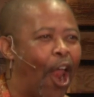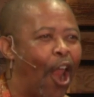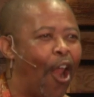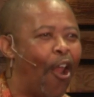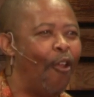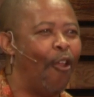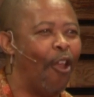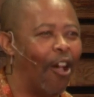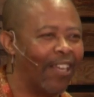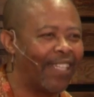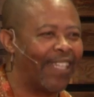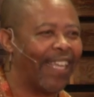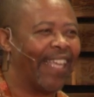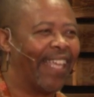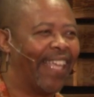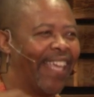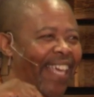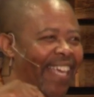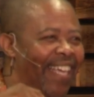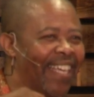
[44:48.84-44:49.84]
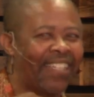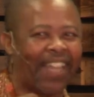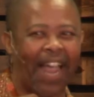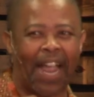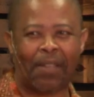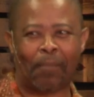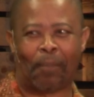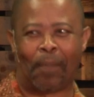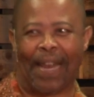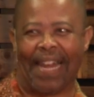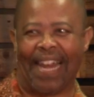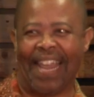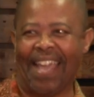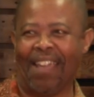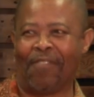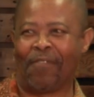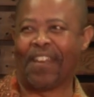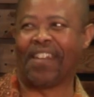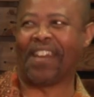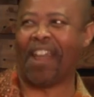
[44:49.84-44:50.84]
Not he that
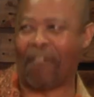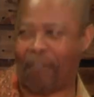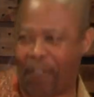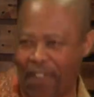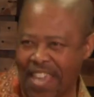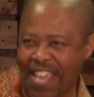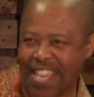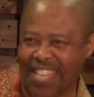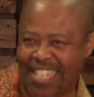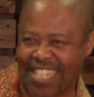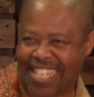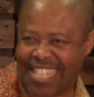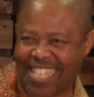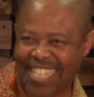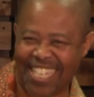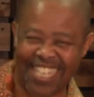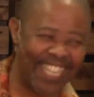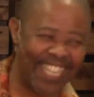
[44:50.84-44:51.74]
believes in the feast.